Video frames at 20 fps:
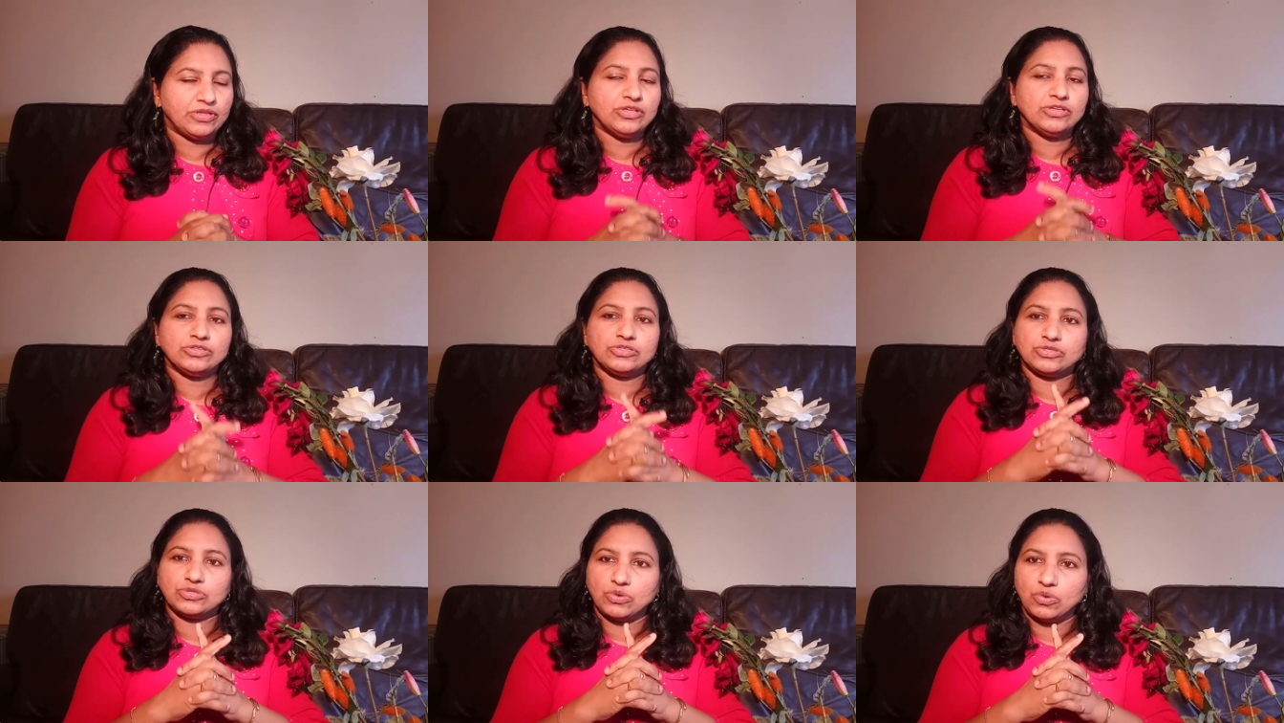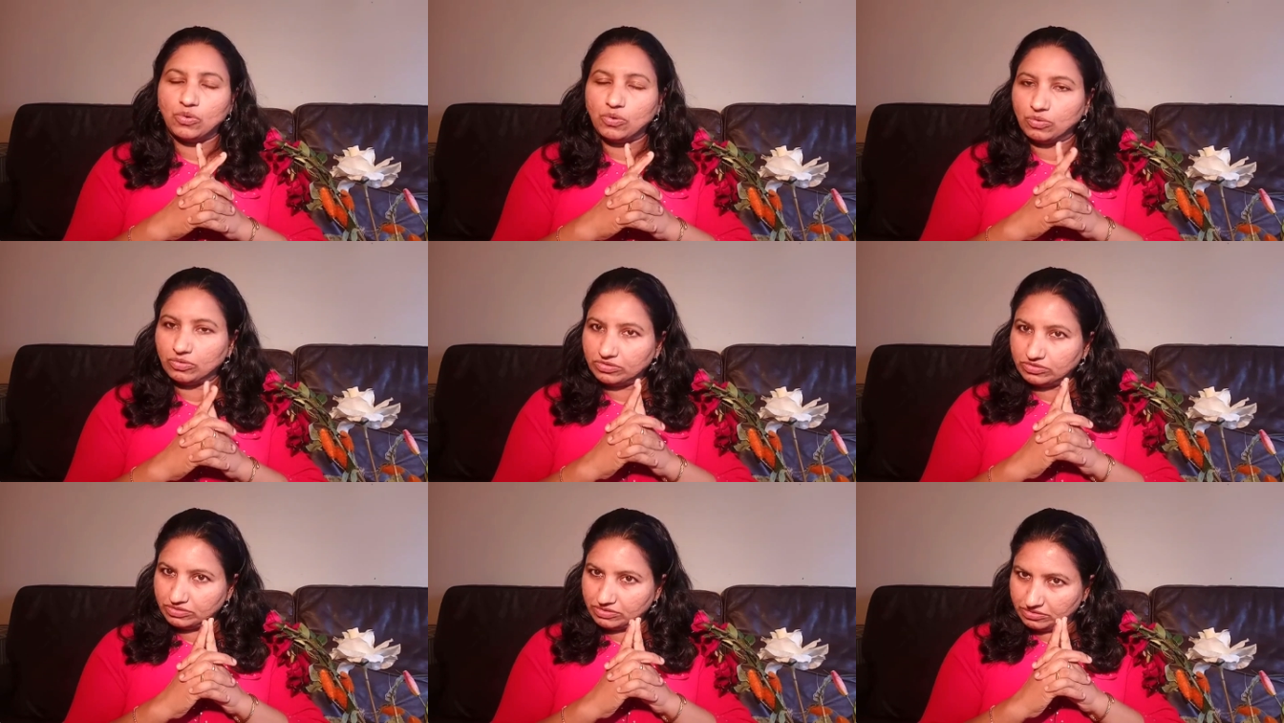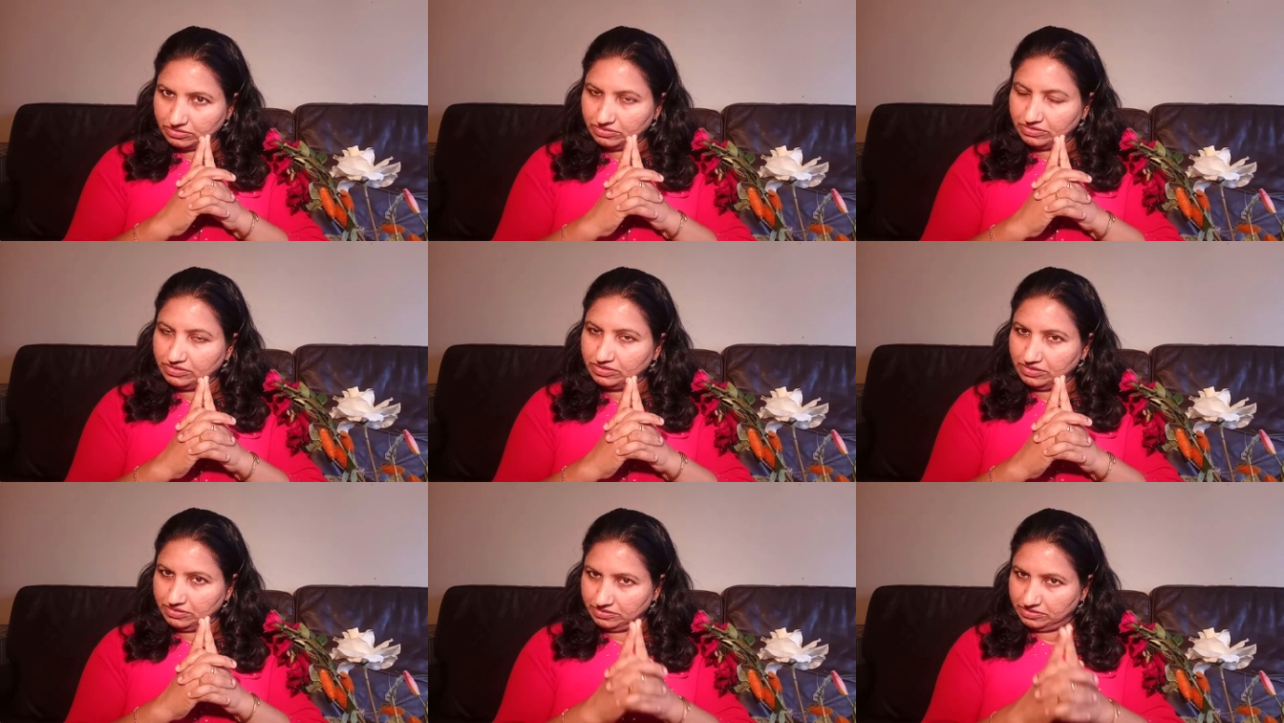So
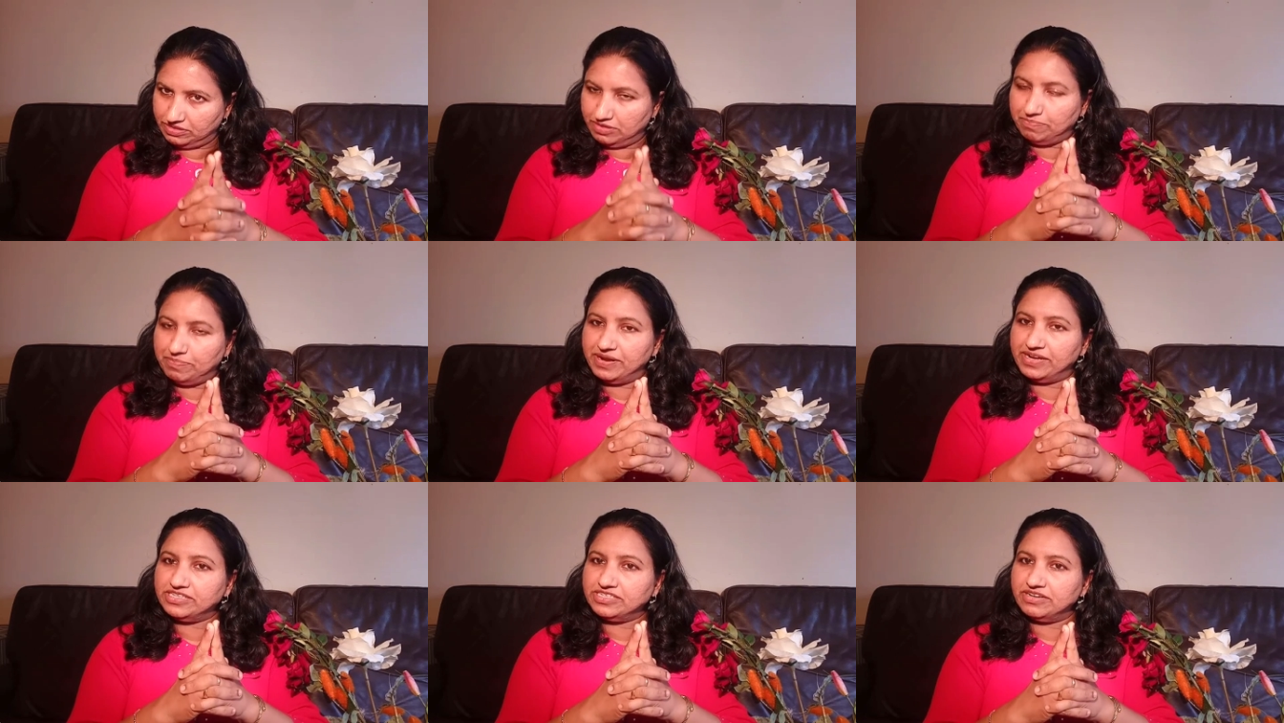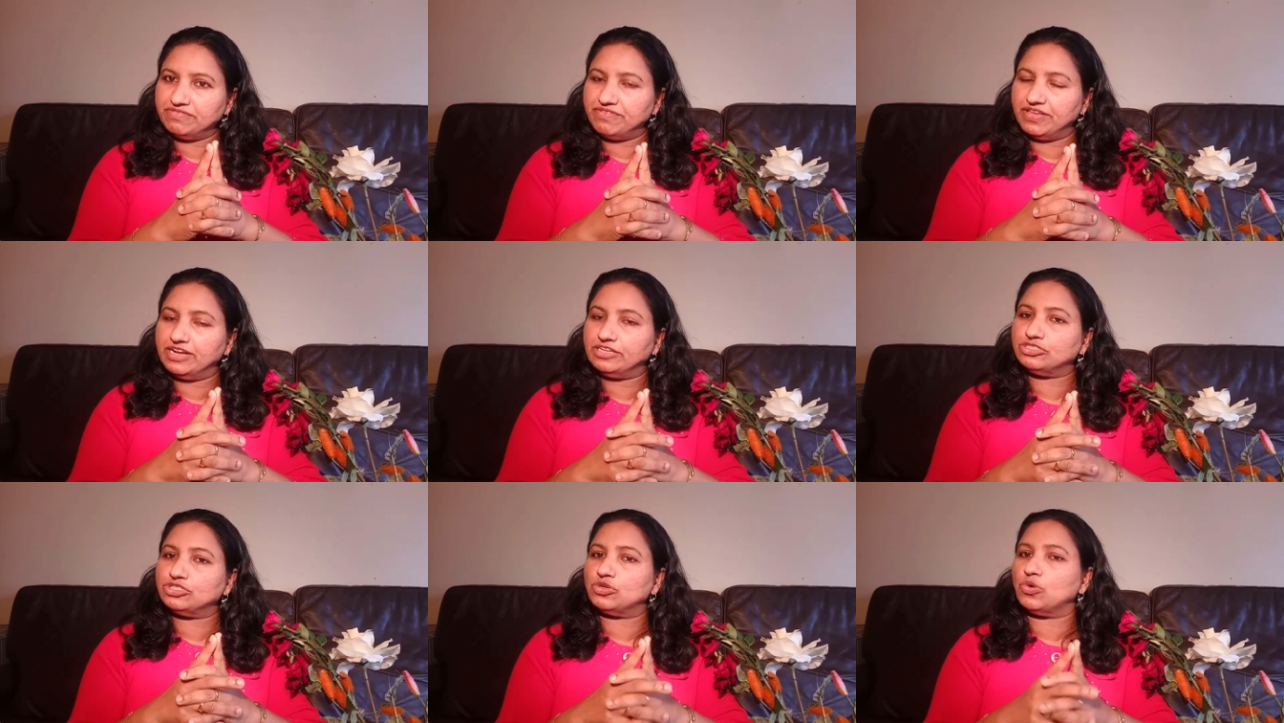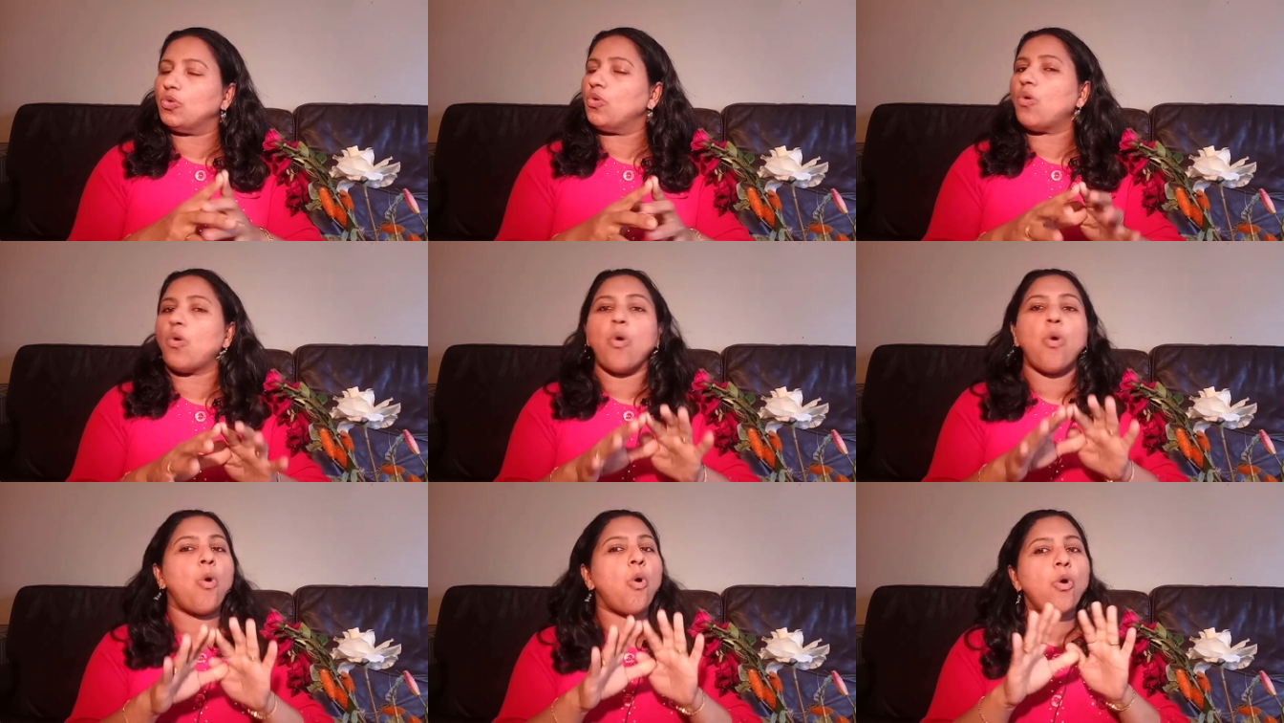the patient will show
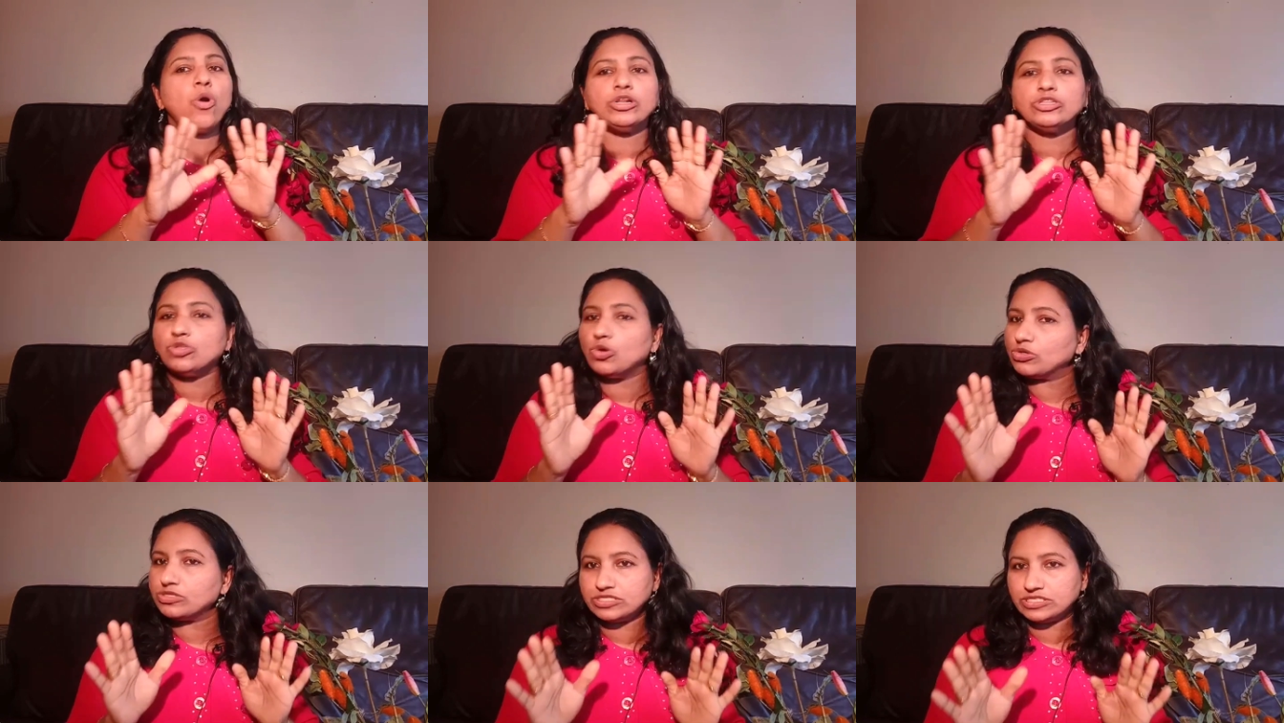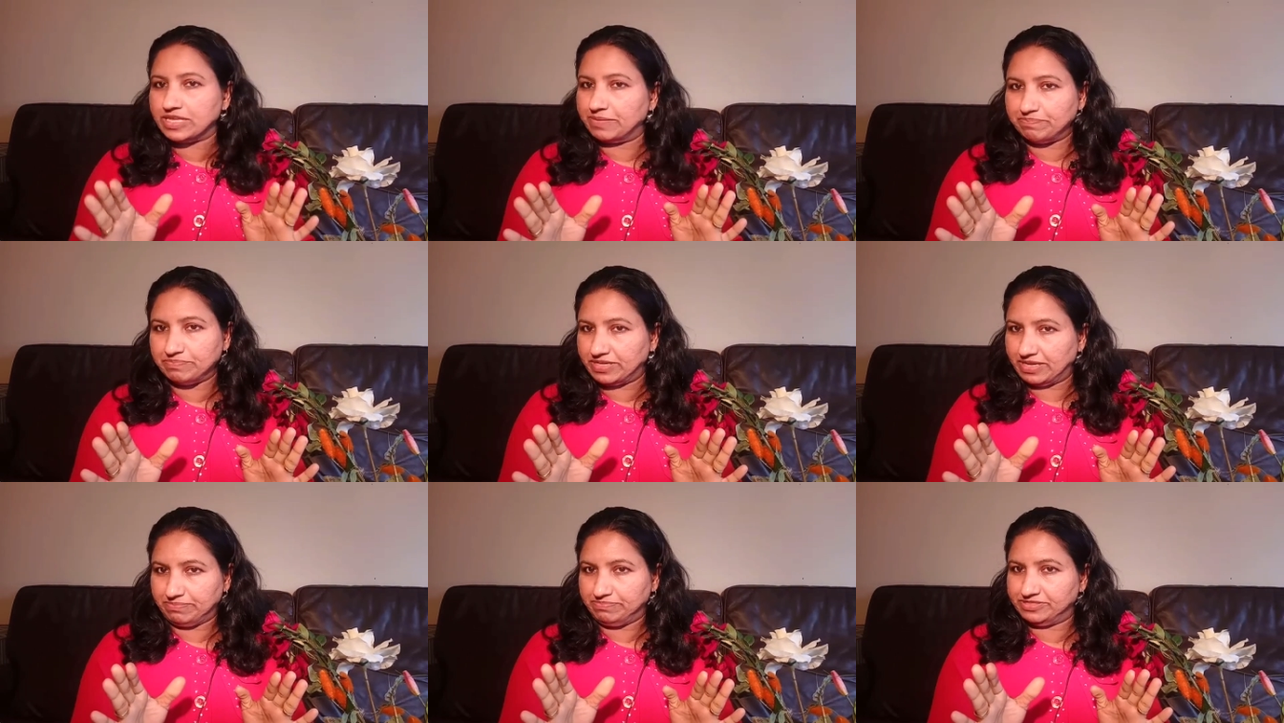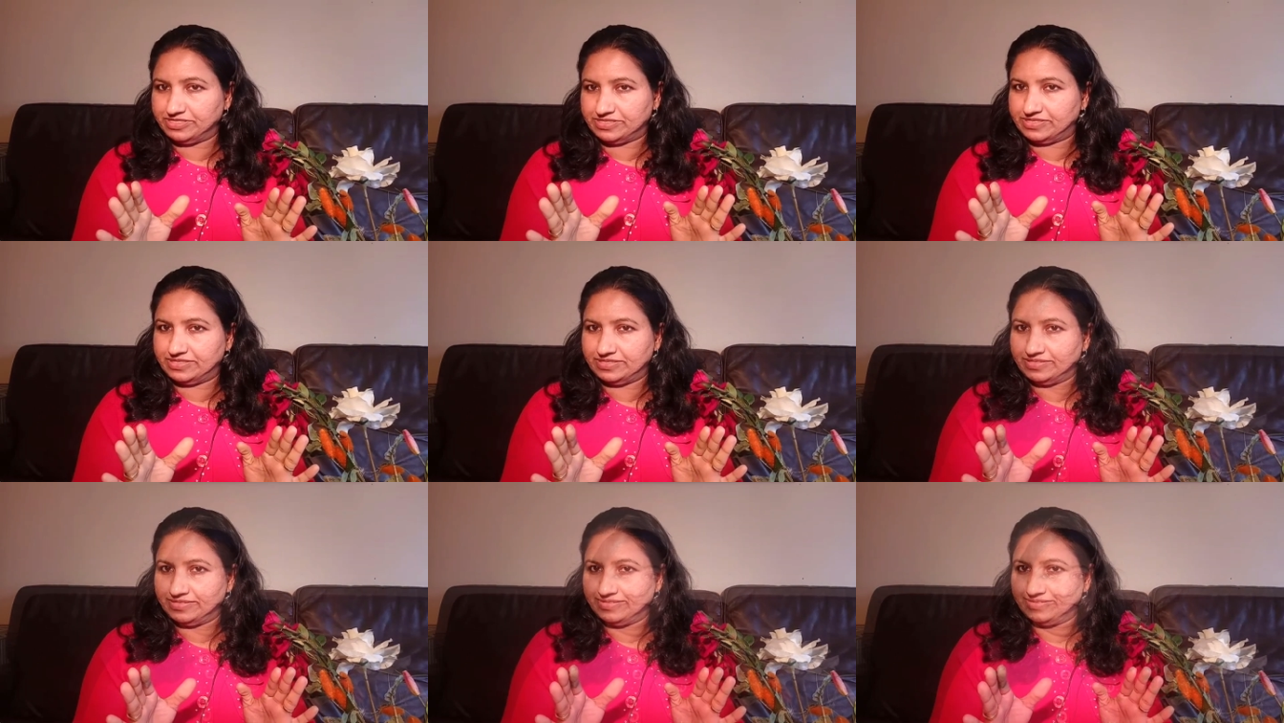all those symptoms.